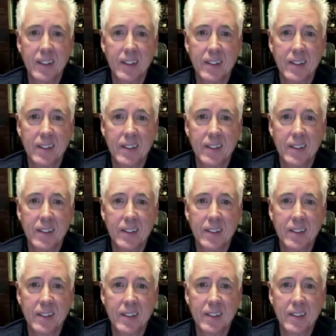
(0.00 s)

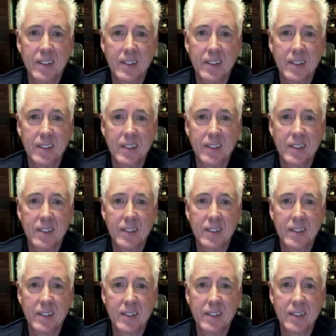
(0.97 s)

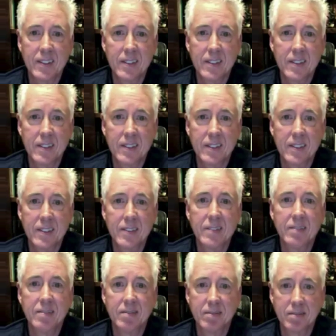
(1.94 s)

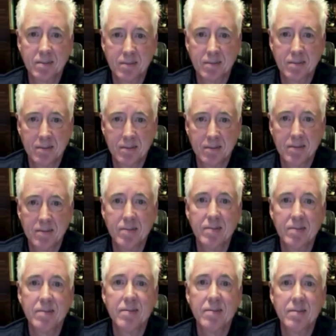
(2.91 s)

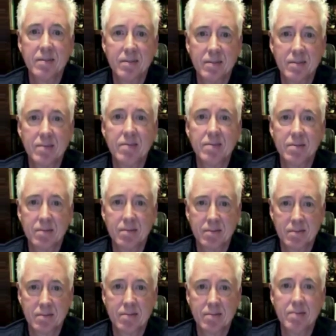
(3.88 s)

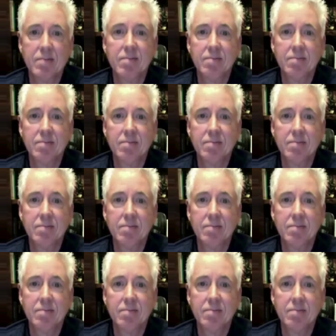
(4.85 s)
No words are spoken by the person on screen.